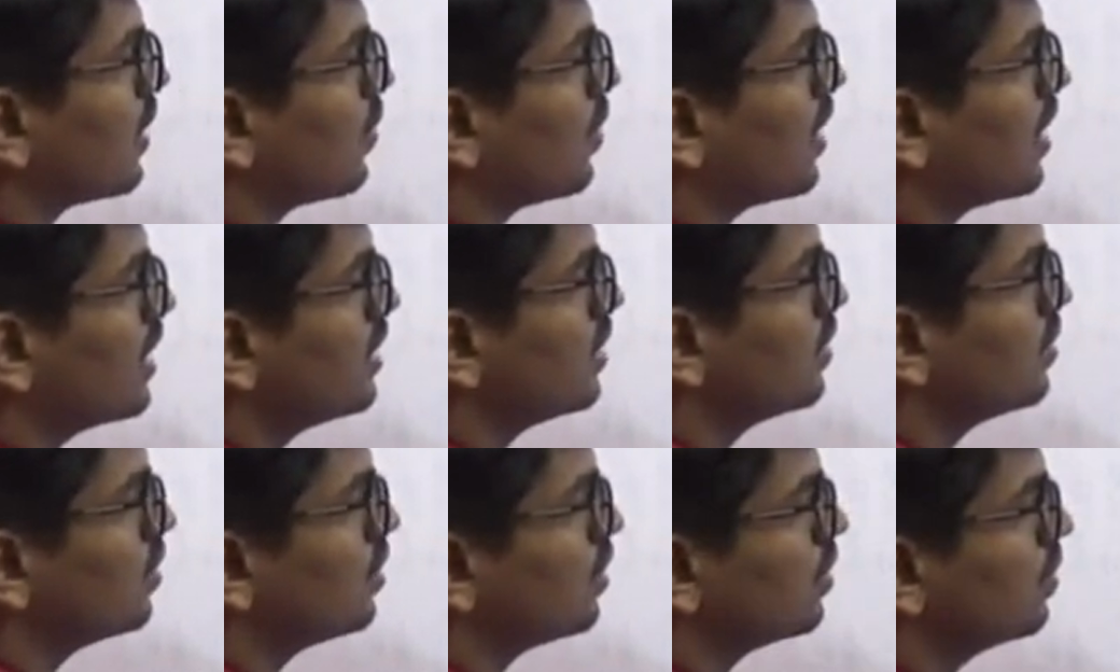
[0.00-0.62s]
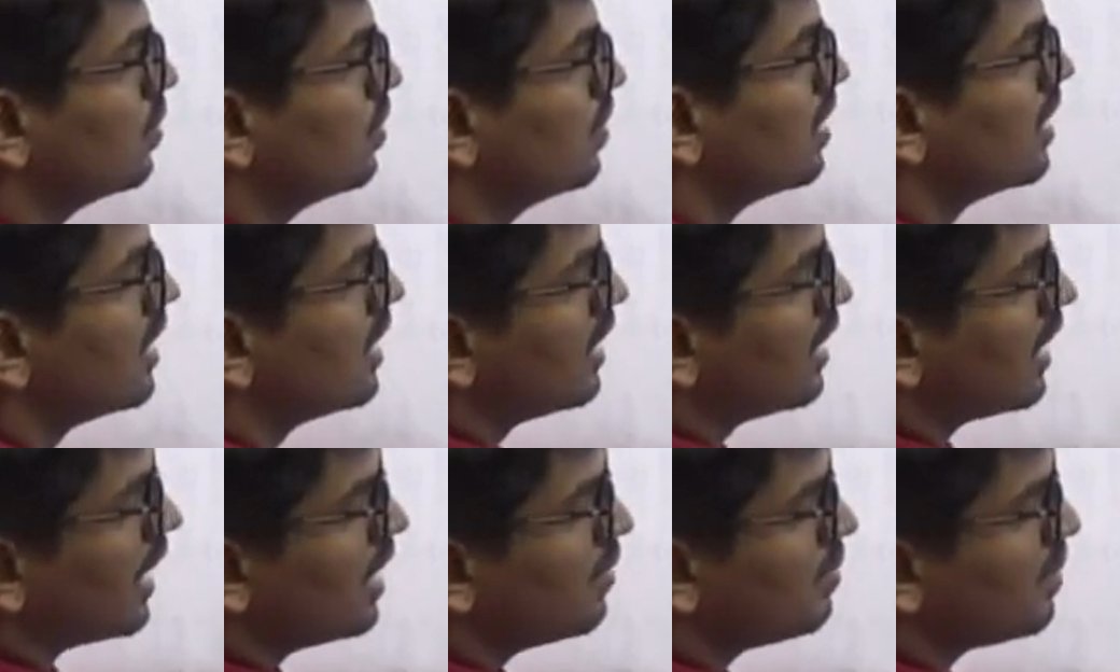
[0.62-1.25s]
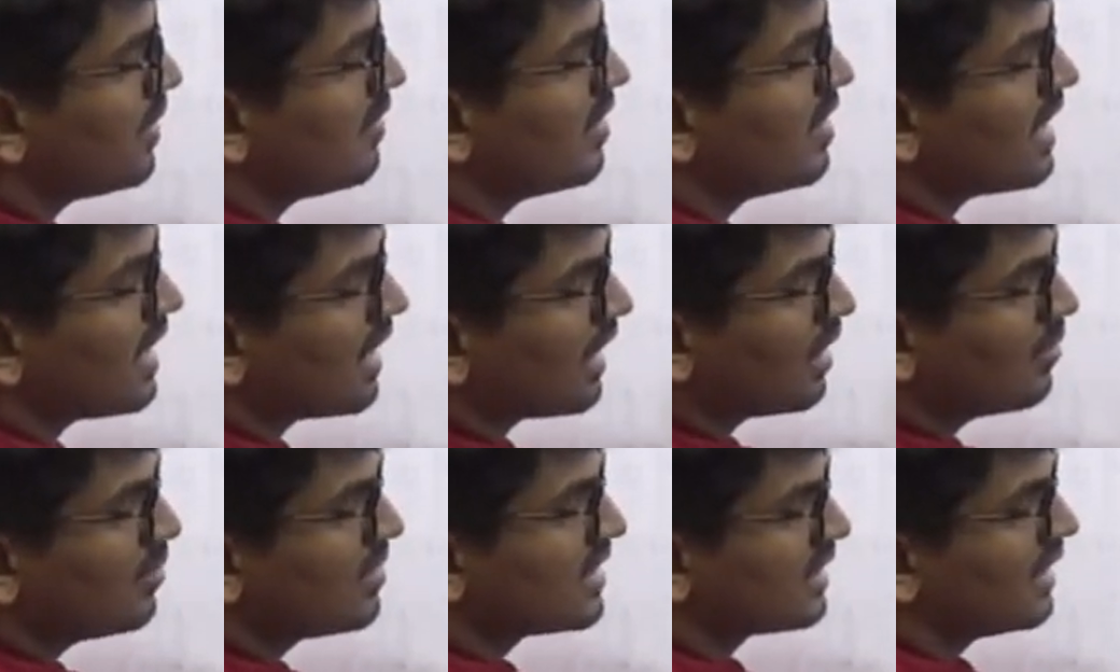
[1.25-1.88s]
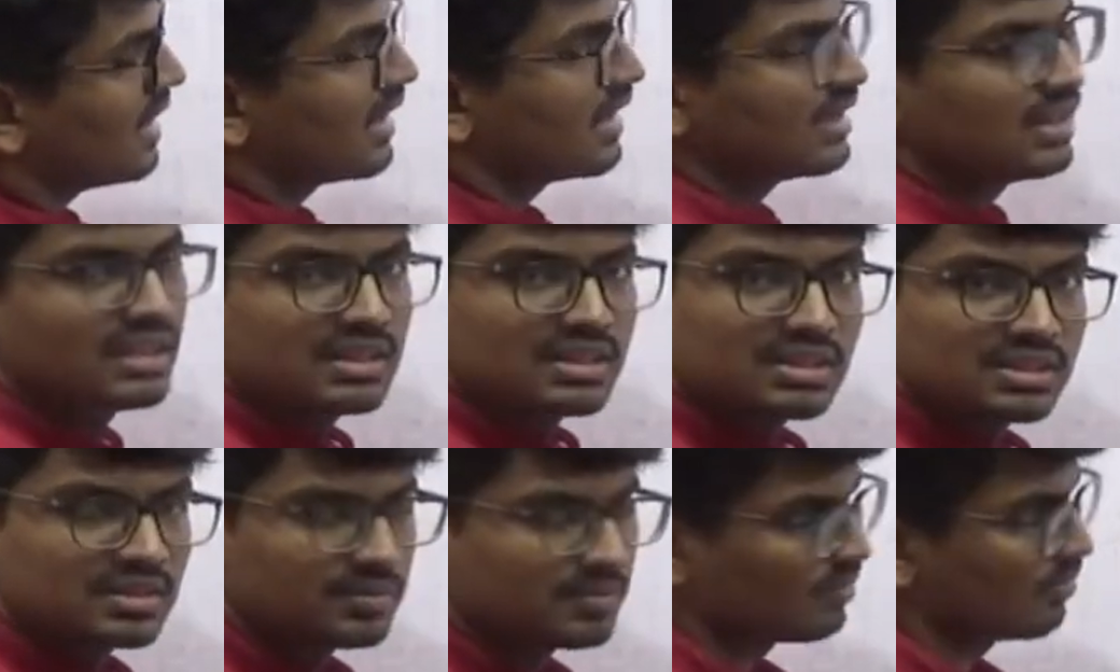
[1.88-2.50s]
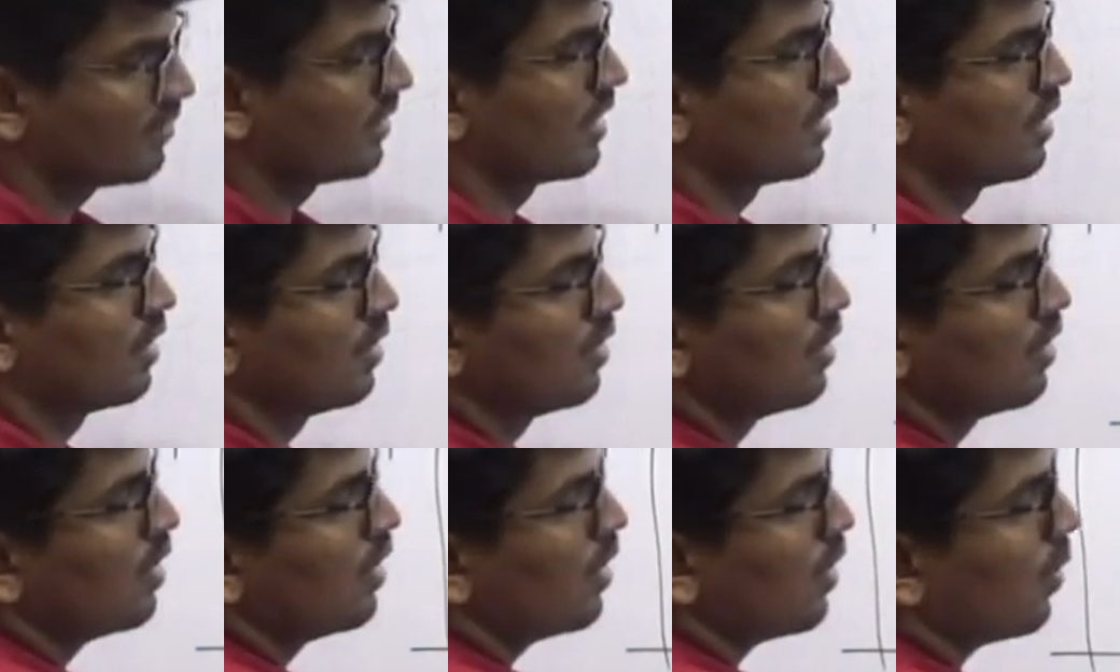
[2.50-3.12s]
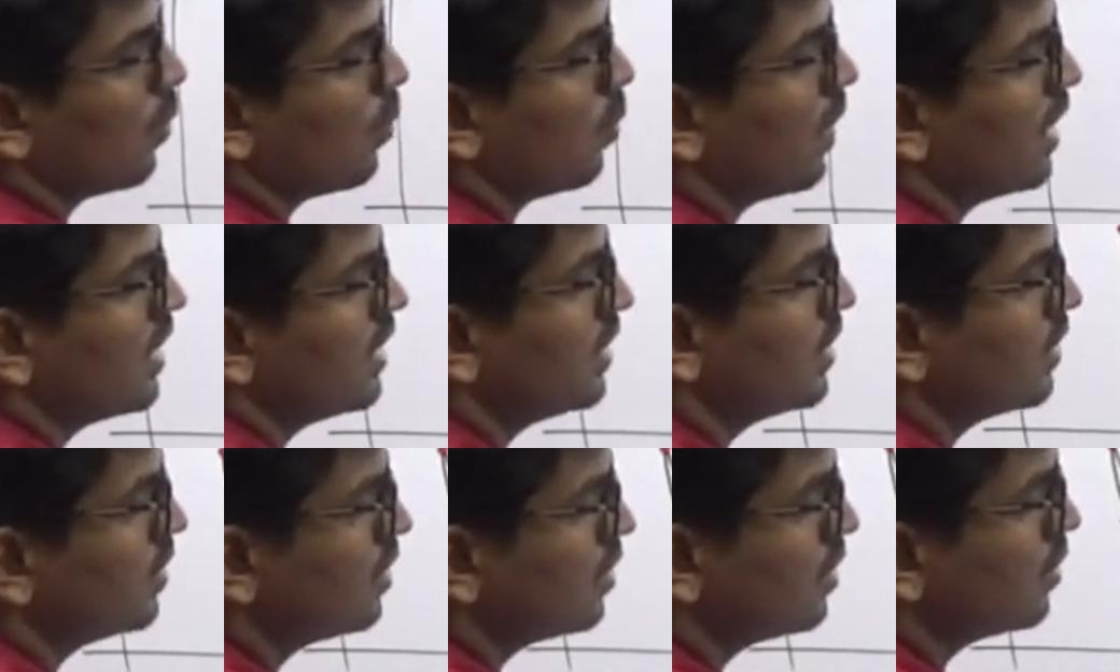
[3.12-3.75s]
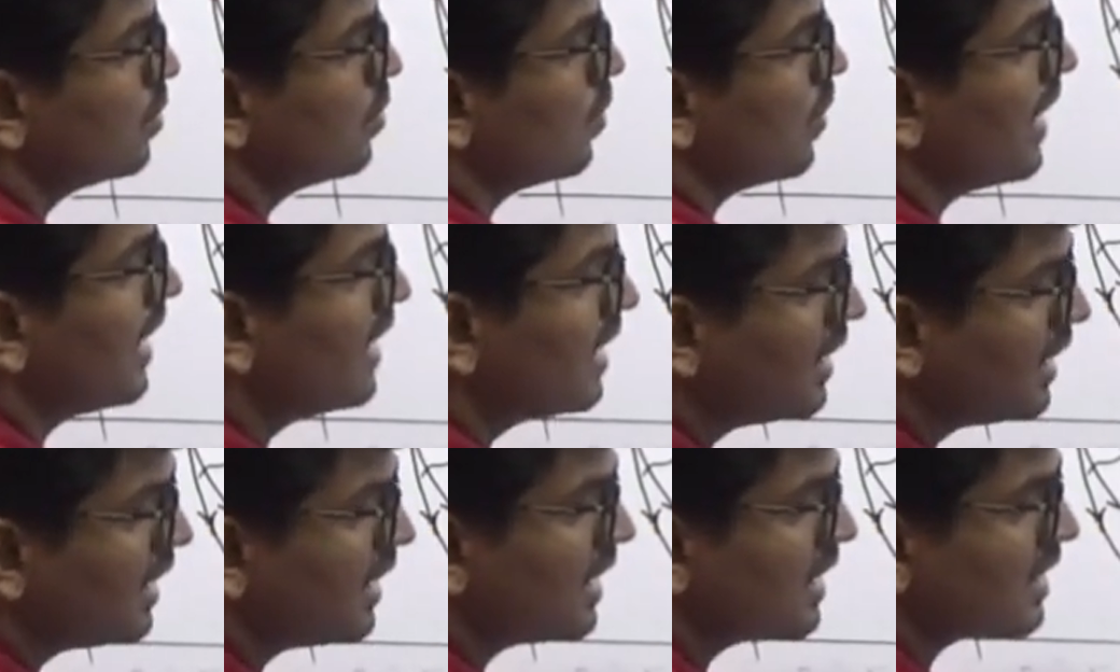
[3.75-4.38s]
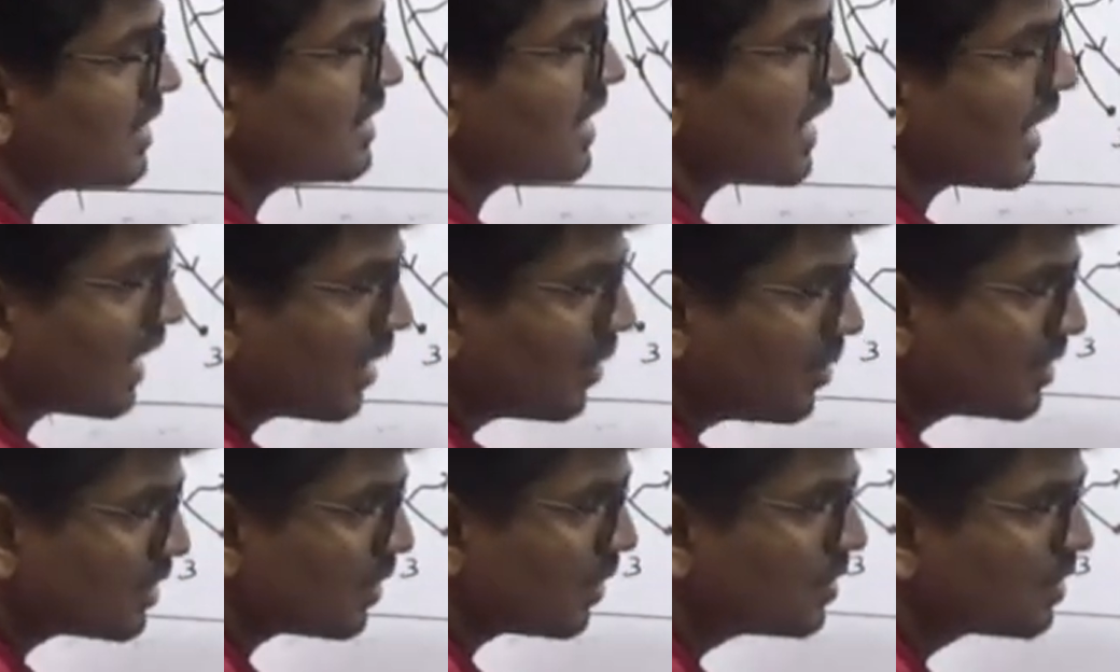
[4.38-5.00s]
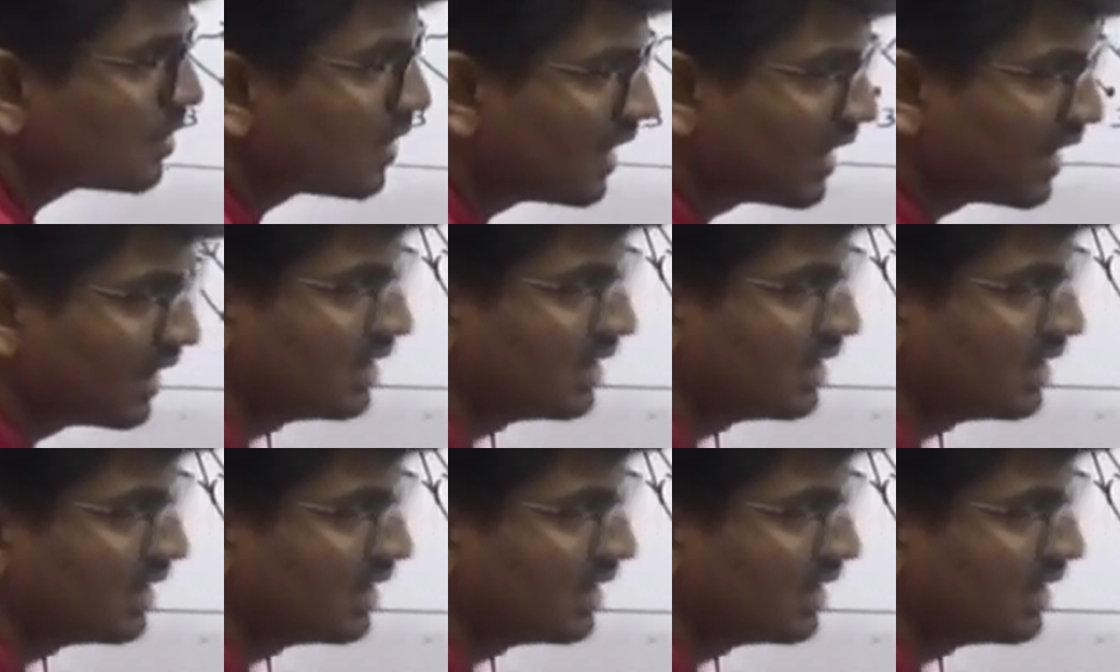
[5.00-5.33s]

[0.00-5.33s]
okay, 1 to 2 in PV diagram is like this. 1 to 2 in TS diagram is also